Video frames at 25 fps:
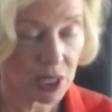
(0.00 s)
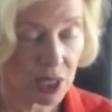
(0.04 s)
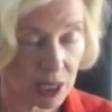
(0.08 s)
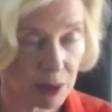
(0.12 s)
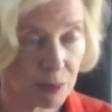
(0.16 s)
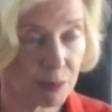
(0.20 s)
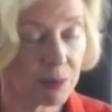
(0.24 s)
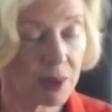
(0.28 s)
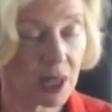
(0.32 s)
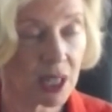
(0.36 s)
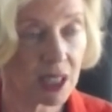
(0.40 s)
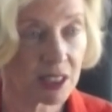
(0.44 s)

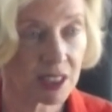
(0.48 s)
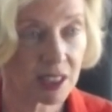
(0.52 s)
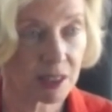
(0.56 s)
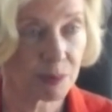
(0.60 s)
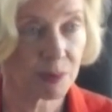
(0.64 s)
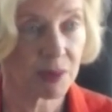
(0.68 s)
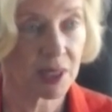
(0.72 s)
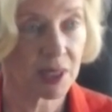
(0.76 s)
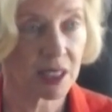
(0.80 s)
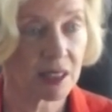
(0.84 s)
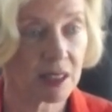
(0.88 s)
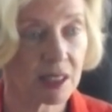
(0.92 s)

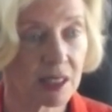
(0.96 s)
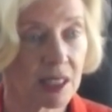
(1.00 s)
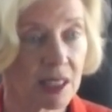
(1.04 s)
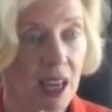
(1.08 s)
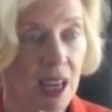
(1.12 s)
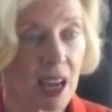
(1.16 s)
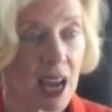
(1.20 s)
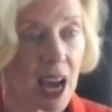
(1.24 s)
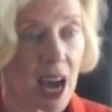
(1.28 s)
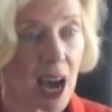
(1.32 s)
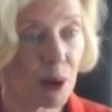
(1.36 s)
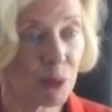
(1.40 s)
reimbursement,
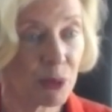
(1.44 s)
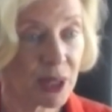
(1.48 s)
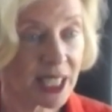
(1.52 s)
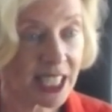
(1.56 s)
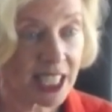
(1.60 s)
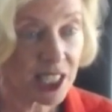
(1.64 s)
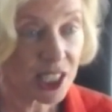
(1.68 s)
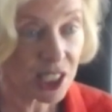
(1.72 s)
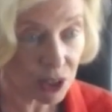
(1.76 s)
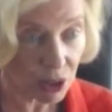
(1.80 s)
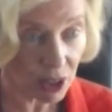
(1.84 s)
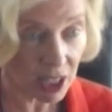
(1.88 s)
and
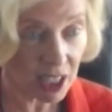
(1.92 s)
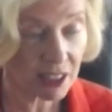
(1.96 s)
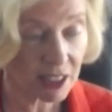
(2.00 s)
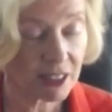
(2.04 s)
we need to